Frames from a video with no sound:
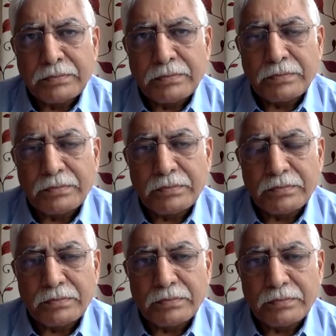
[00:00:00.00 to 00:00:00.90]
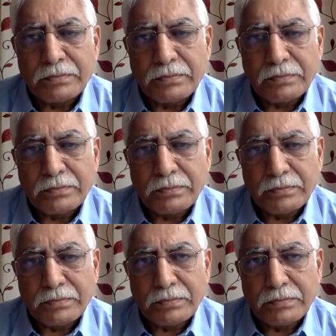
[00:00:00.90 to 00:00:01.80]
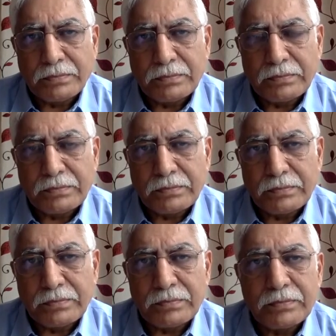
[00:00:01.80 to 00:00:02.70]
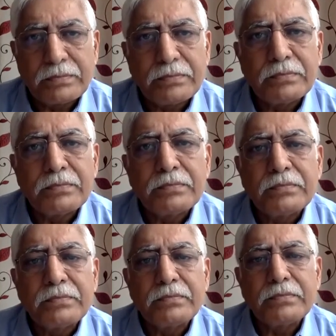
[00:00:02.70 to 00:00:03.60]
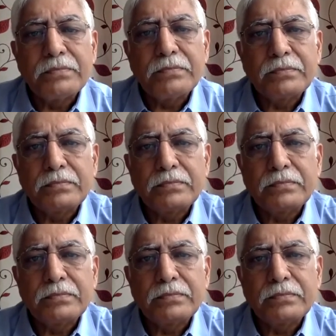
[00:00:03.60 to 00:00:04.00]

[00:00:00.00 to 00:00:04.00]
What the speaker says: [no speech]